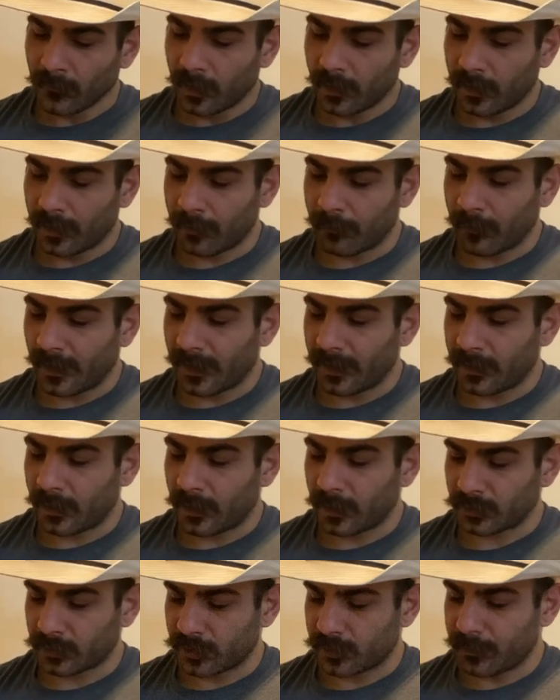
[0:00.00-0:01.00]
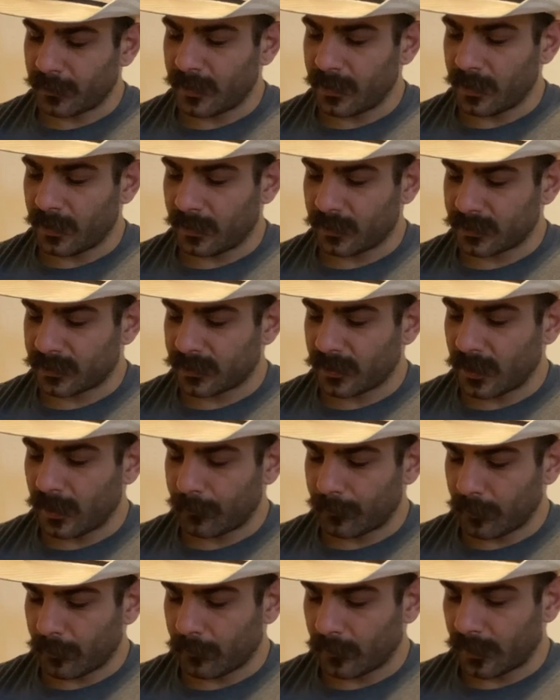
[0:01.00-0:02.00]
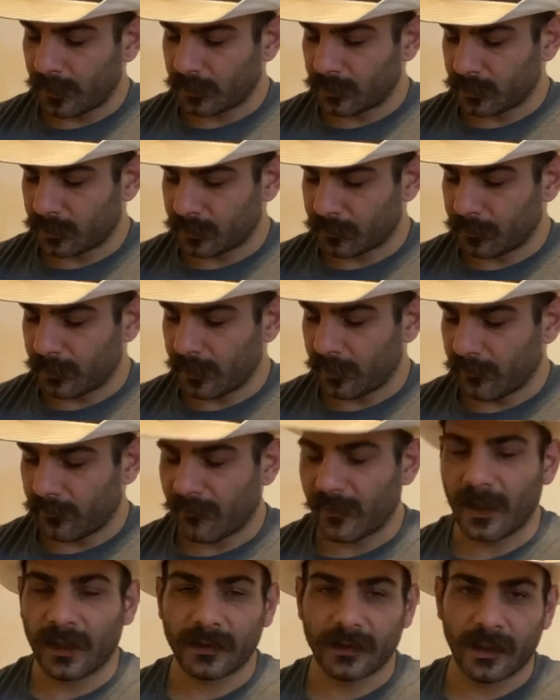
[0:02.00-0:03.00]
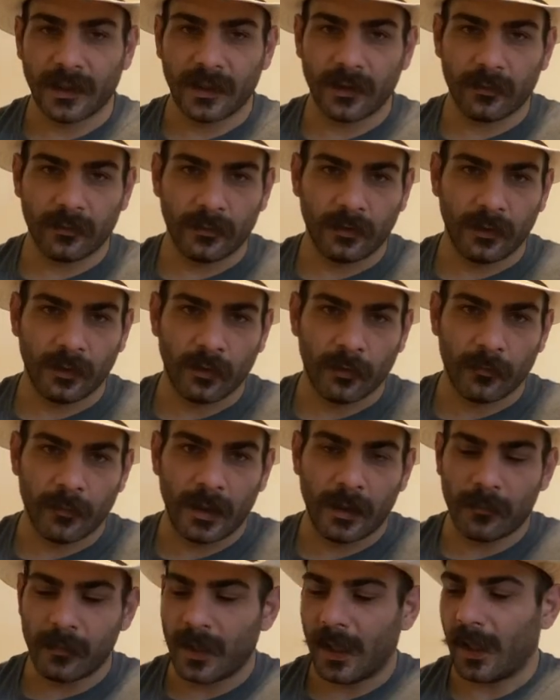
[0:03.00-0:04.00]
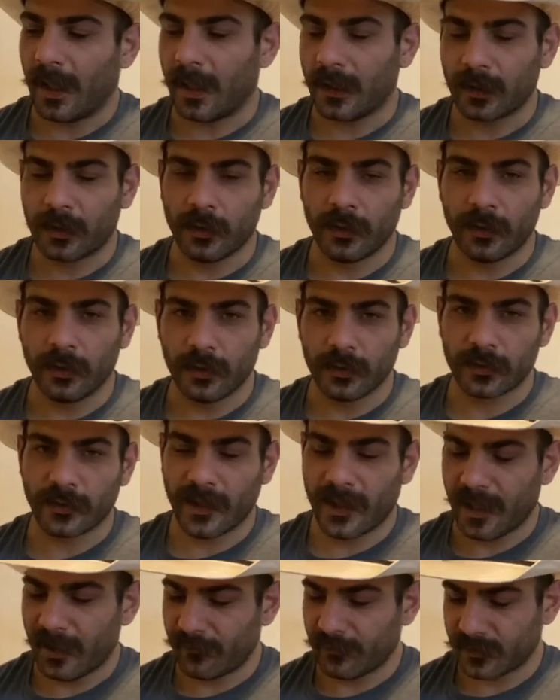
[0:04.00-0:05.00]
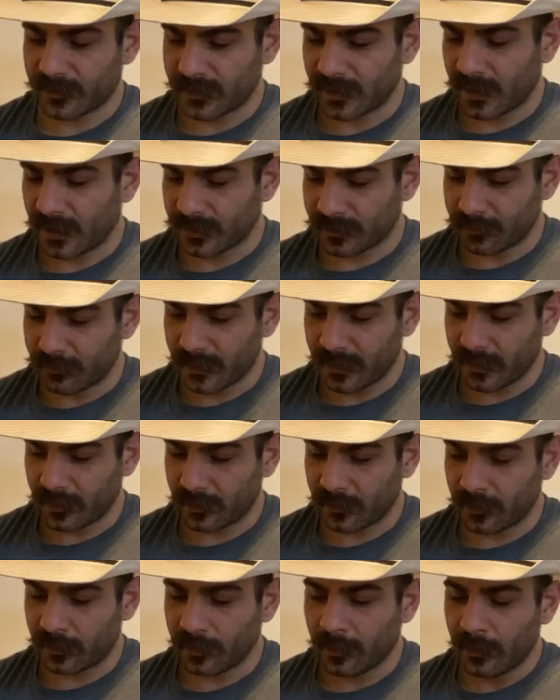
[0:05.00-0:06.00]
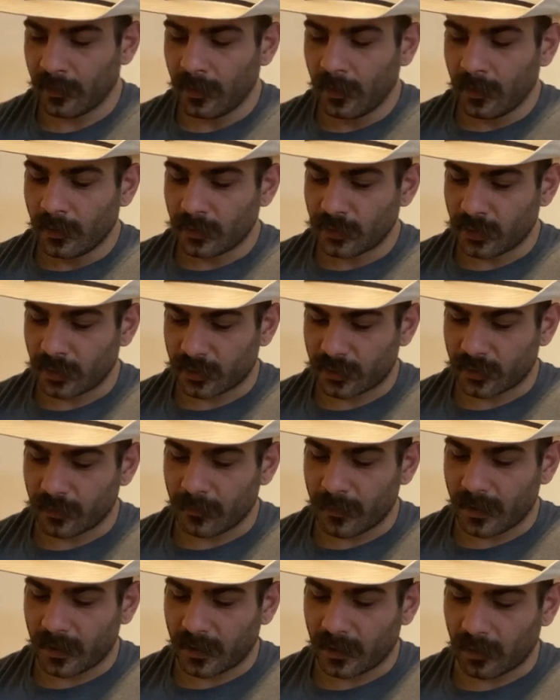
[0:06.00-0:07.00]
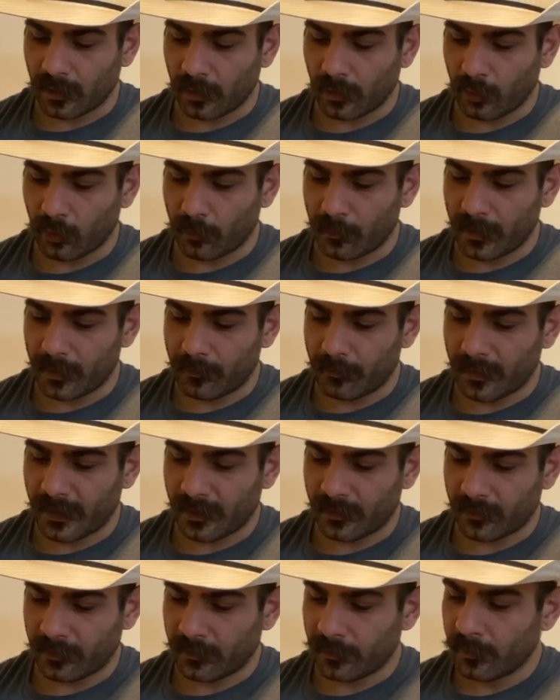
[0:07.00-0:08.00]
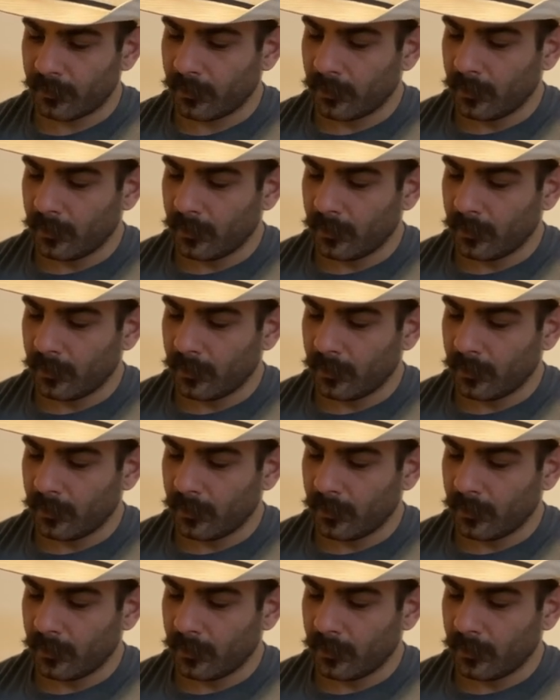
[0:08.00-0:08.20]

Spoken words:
it might not just be the instep, it might just be the fact that, you know, maybe I could use a half a size bigger just to make it a little bit better.